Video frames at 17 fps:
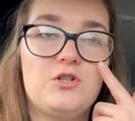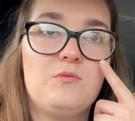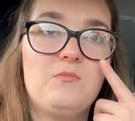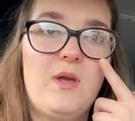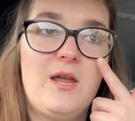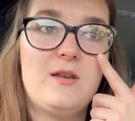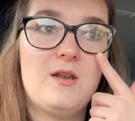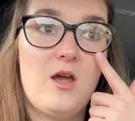you
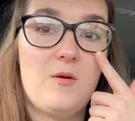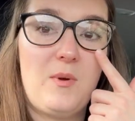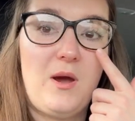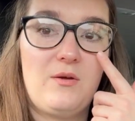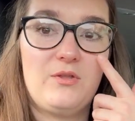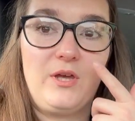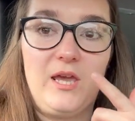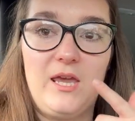may know
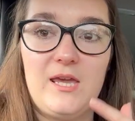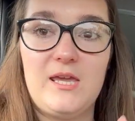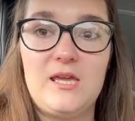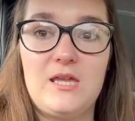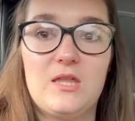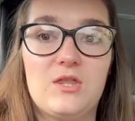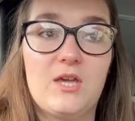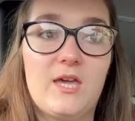about the
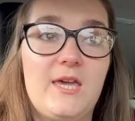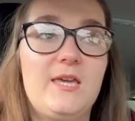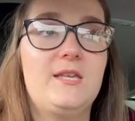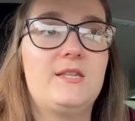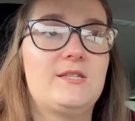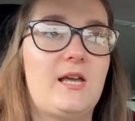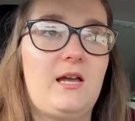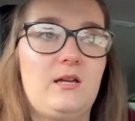key
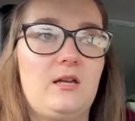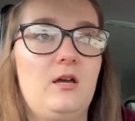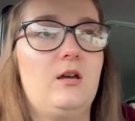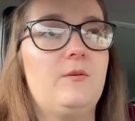saga.